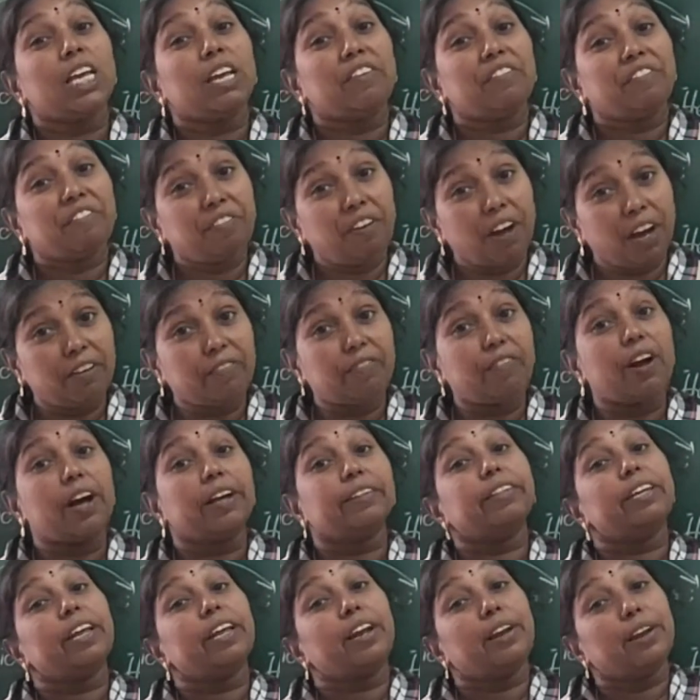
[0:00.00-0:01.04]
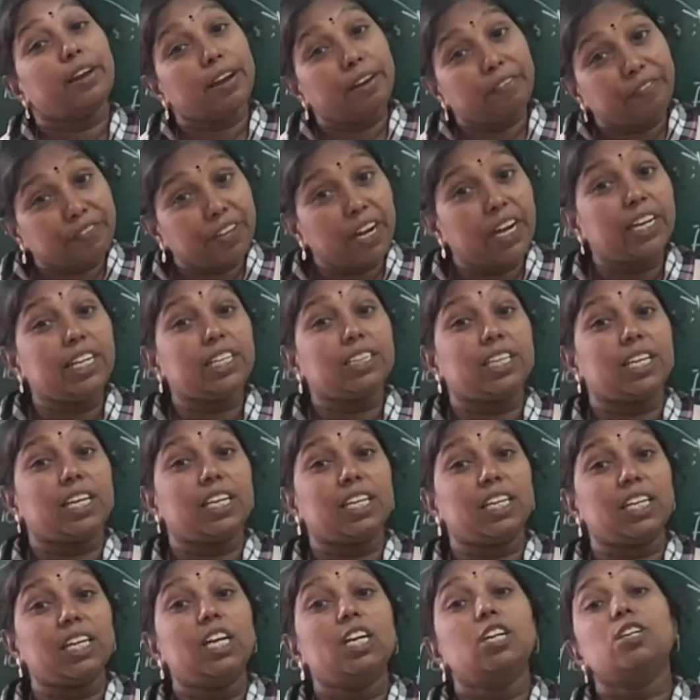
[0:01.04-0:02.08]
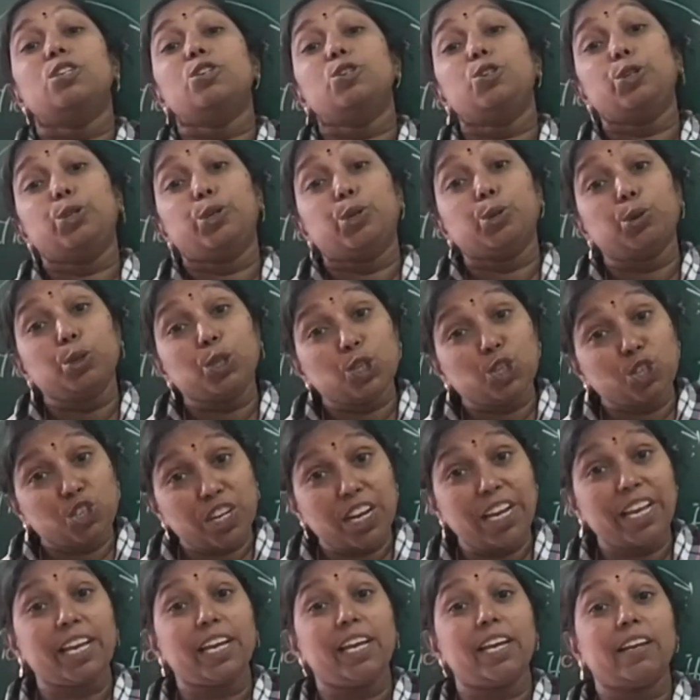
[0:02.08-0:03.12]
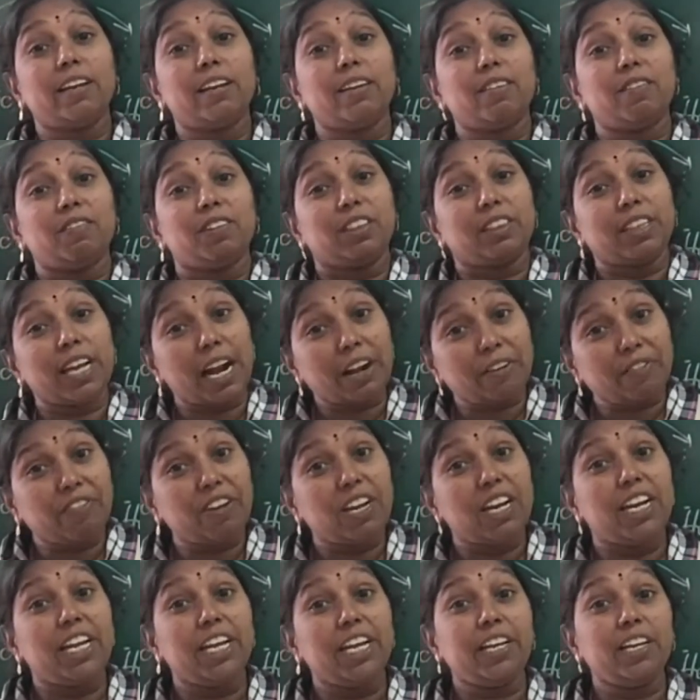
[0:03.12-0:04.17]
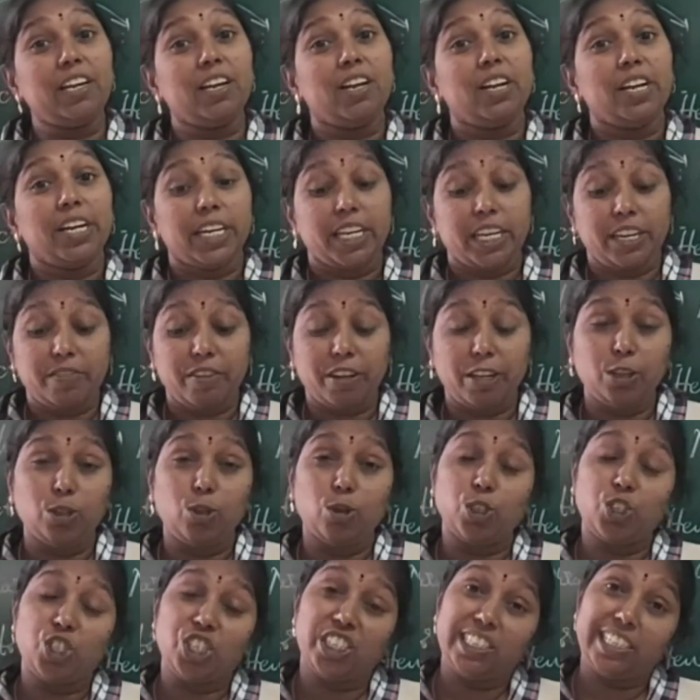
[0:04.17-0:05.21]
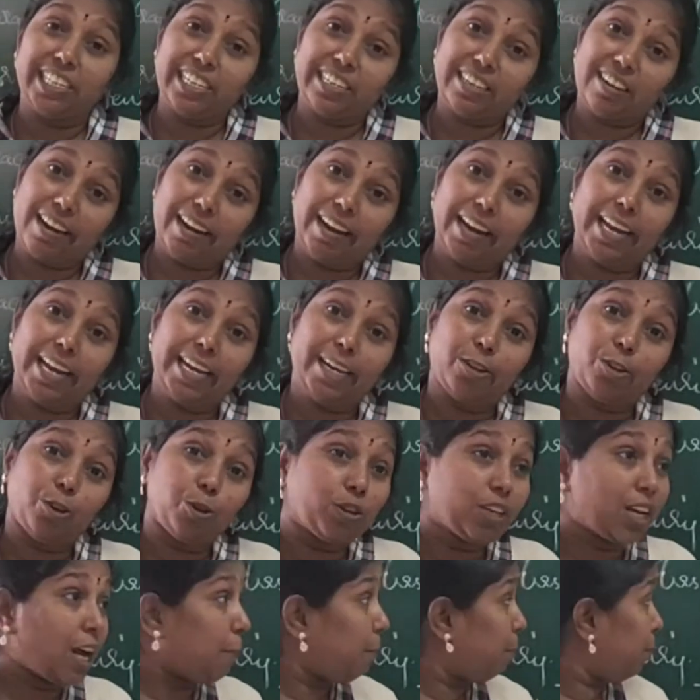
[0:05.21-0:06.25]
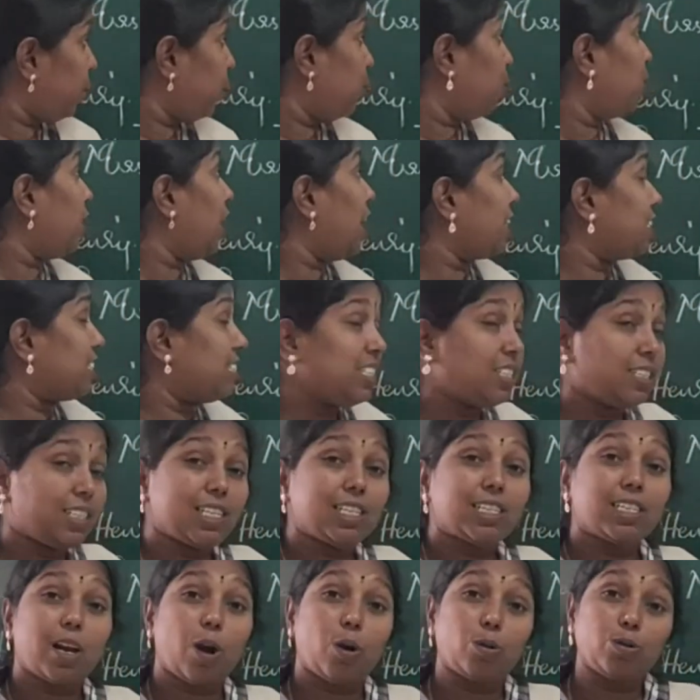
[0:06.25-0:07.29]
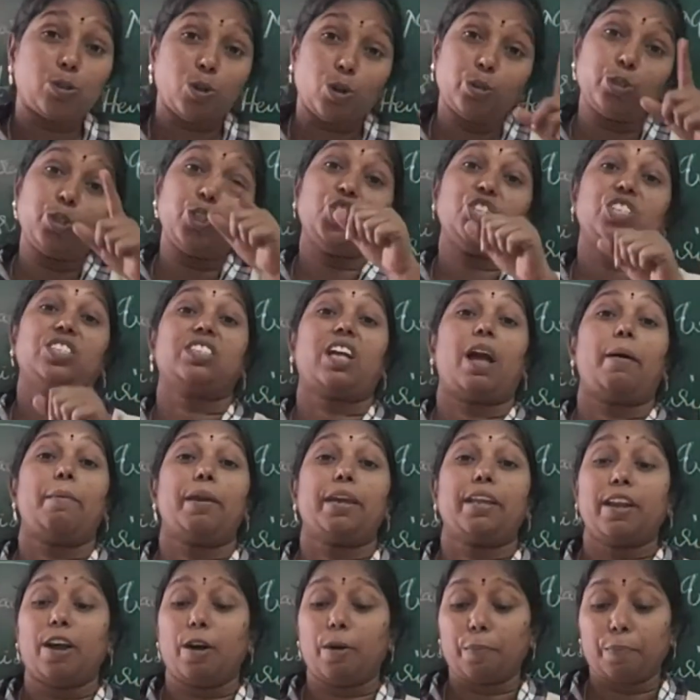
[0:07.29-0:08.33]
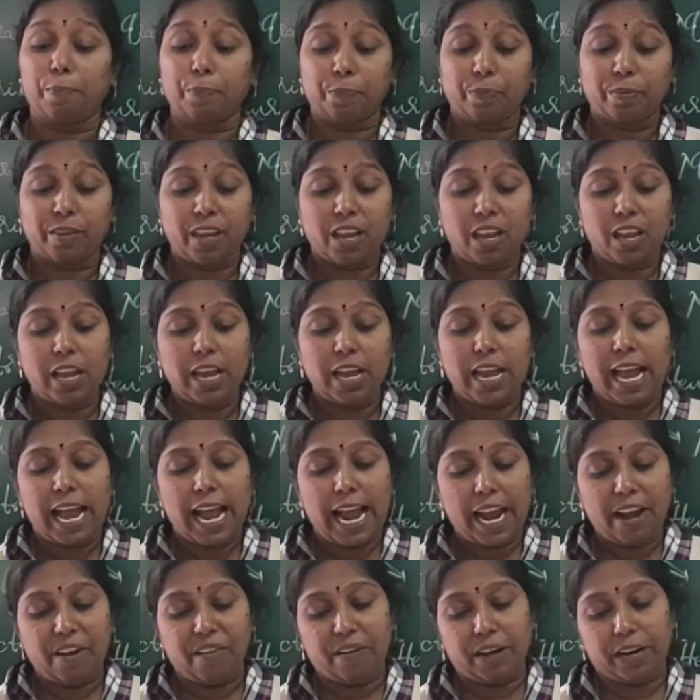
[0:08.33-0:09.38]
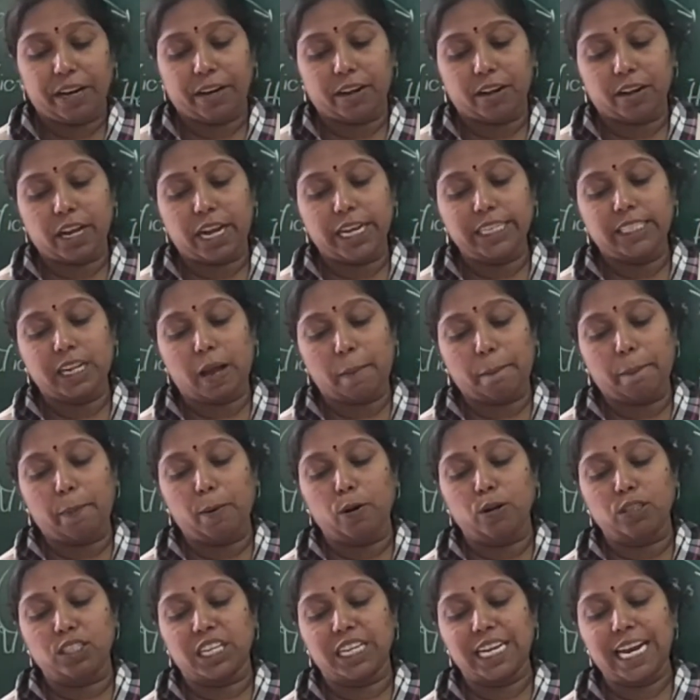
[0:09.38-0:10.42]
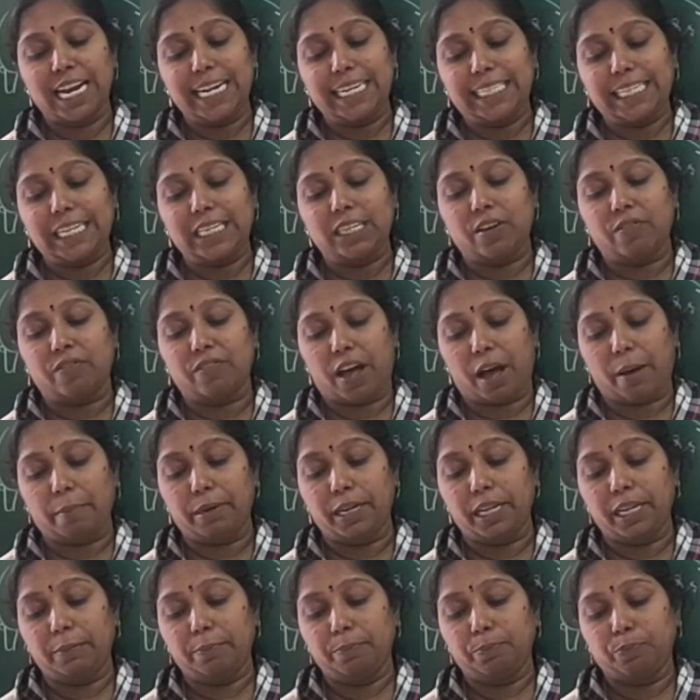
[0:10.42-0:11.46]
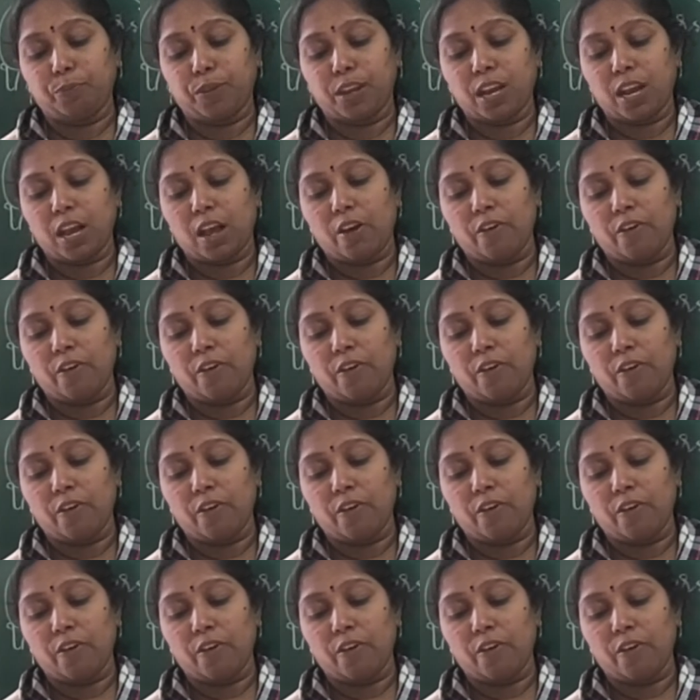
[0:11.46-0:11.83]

if her father left anything to share with that feeling. Even though she didn't like to come to her sister's house also, she is coming now. Henry, I suppose it's in the family.